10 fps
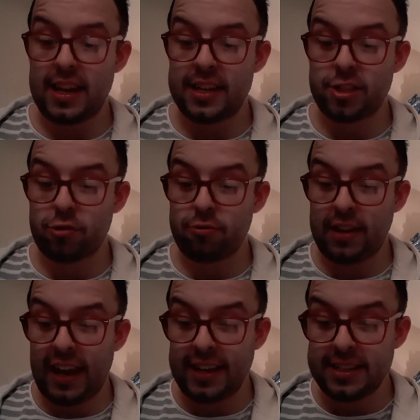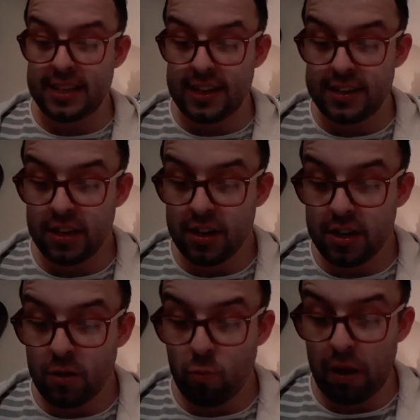is created
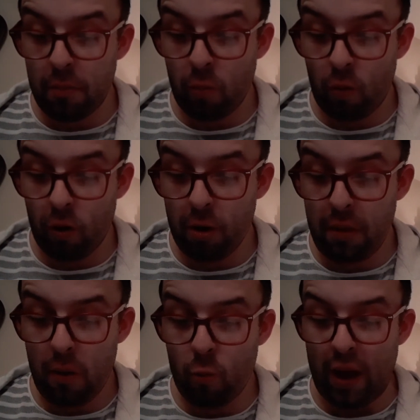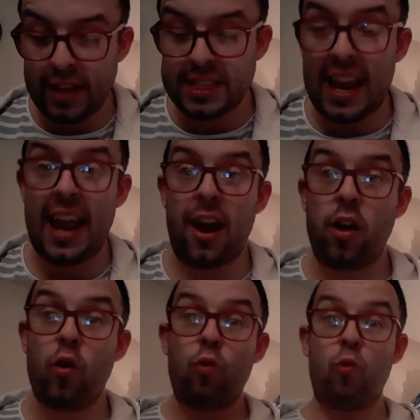when warm, wet
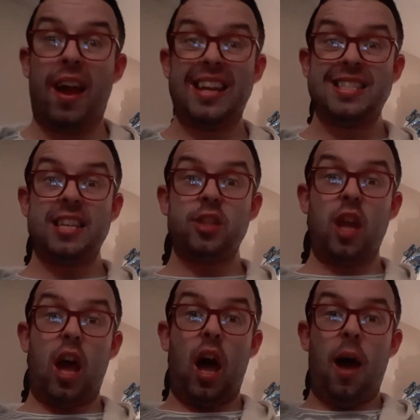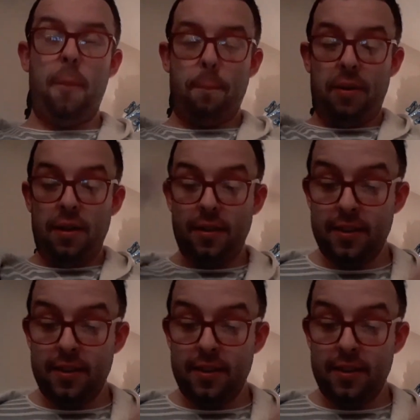air rises up